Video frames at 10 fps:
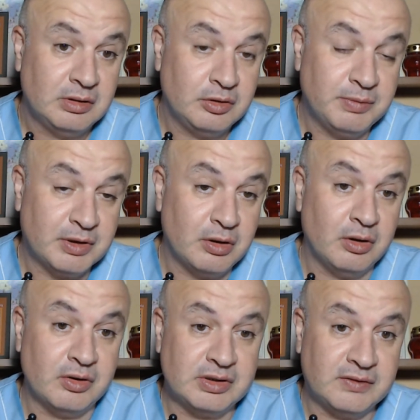
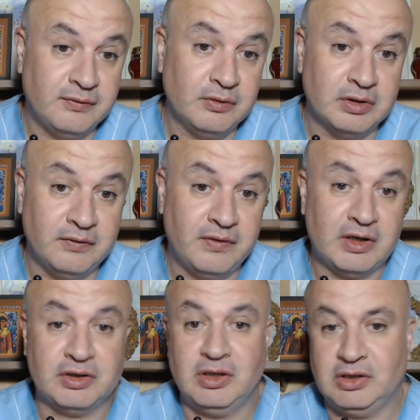tuberculosis, fungal
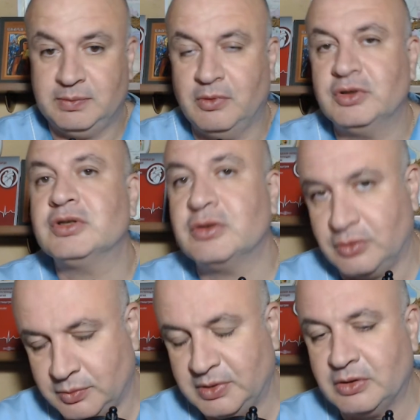infection, exposures to
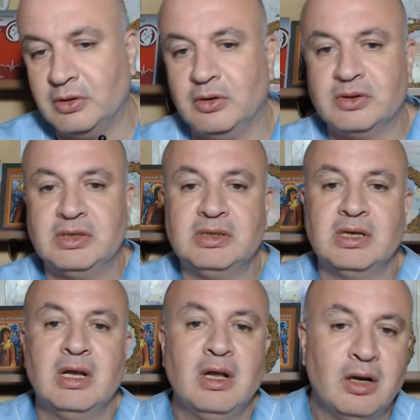tuberculosis,
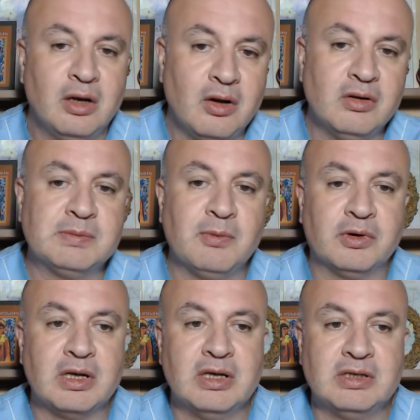long
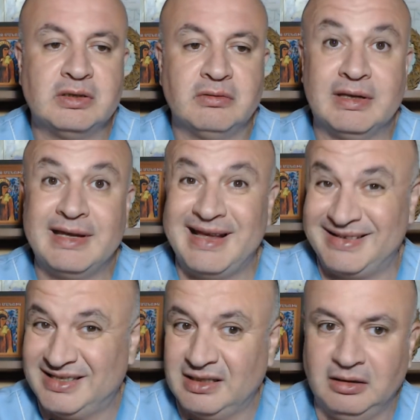smoking history,
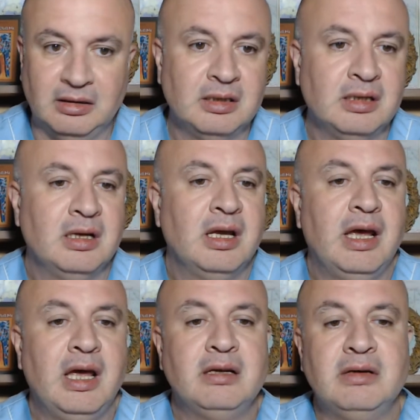cancer,
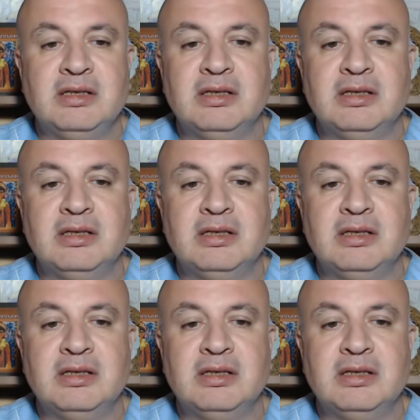and recent